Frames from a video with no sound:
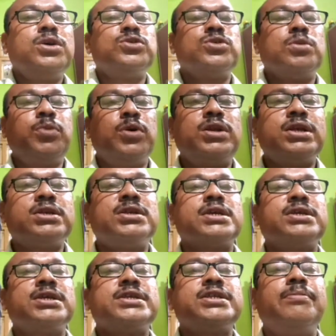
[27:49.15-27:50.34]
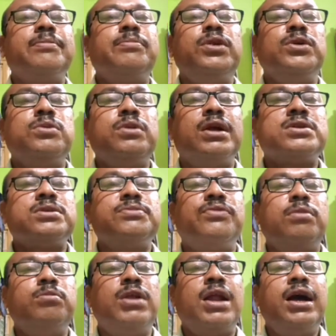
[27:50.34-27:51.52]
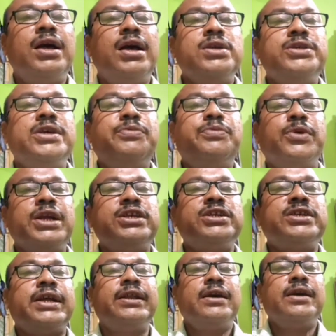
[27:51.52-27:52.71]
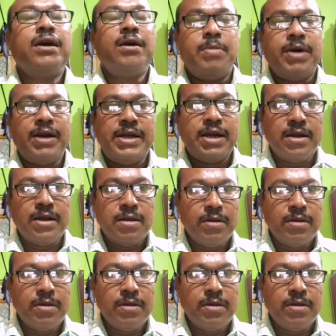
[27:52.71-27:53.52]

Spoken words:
So both the structures have molecular formula C4H10, but their